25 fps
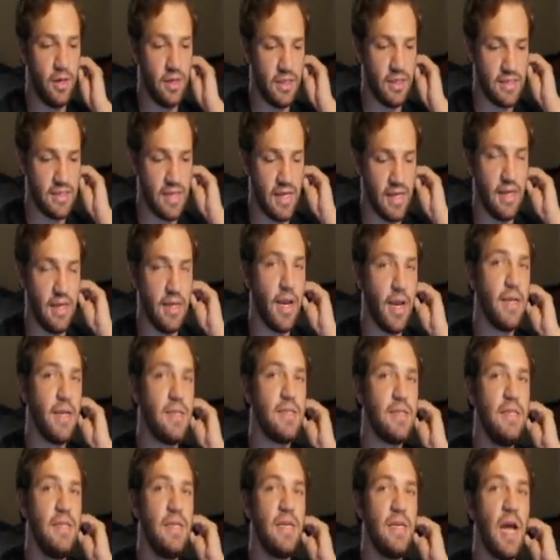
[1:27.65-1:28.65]
It's a
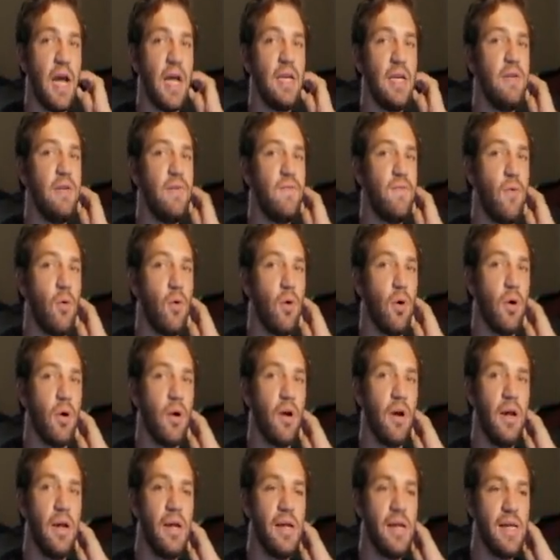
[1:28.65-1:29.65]
1994
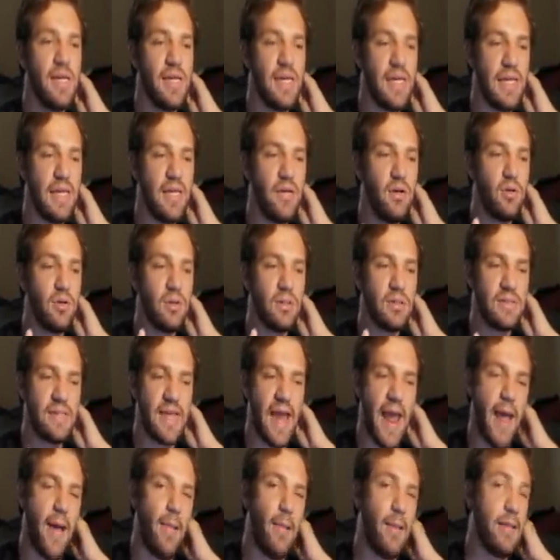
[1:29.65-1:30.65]
Eagle
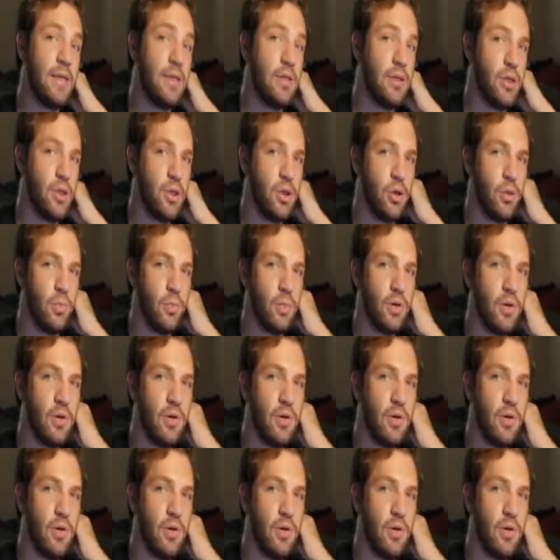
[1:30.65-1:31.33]
Talon Coupe.